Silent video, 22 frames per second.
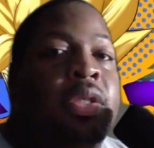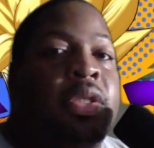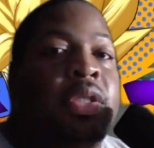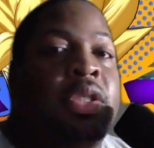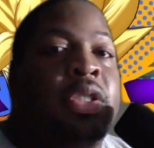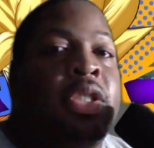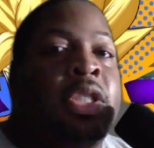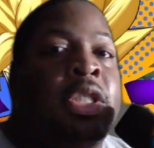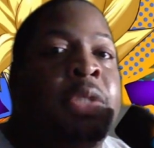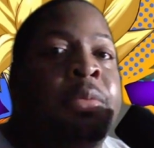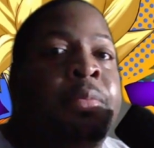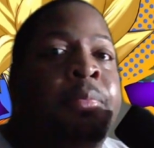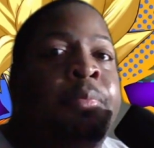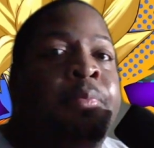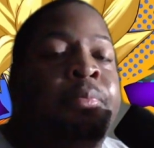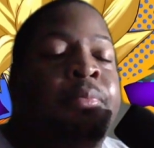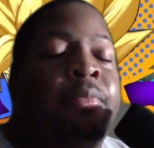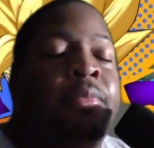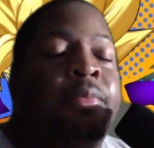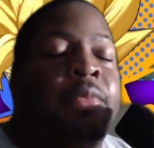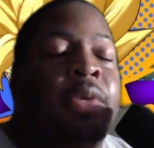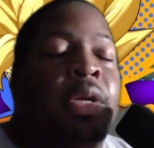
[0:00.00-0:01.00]
Uh,
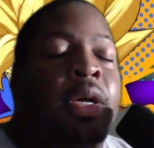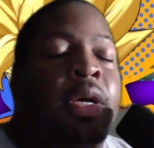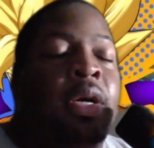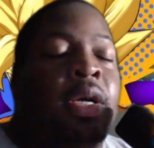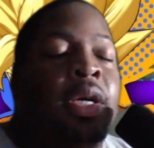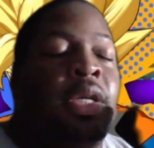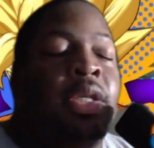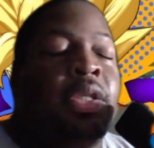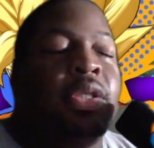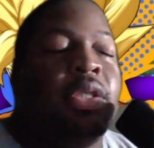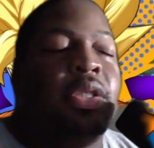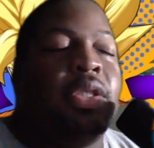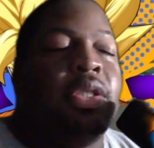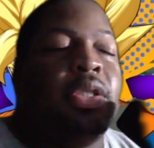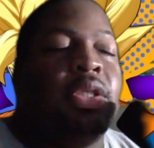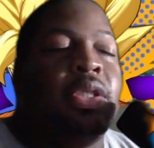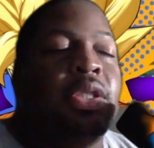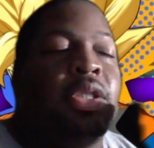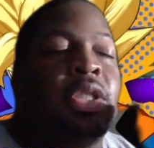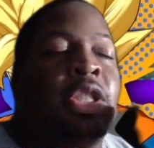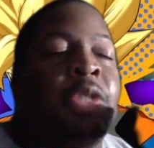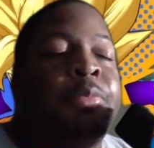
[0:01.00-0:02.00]
uh
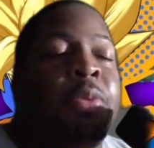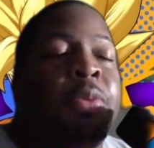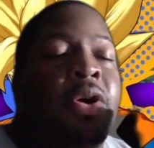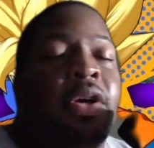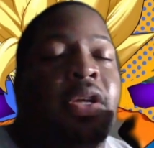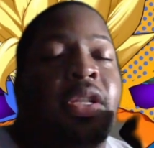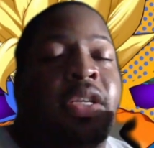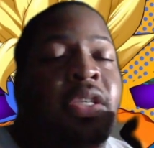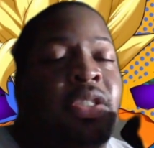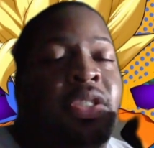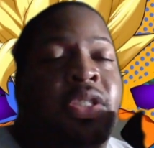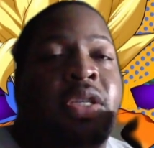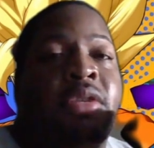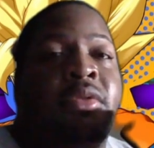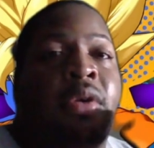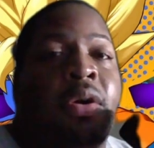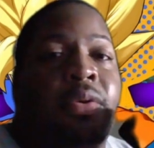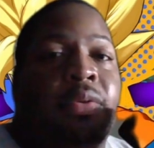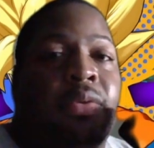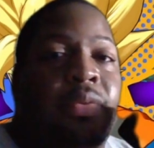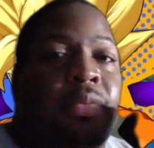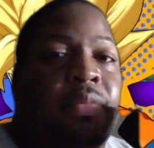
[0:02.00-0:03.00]
Sparkling Zero.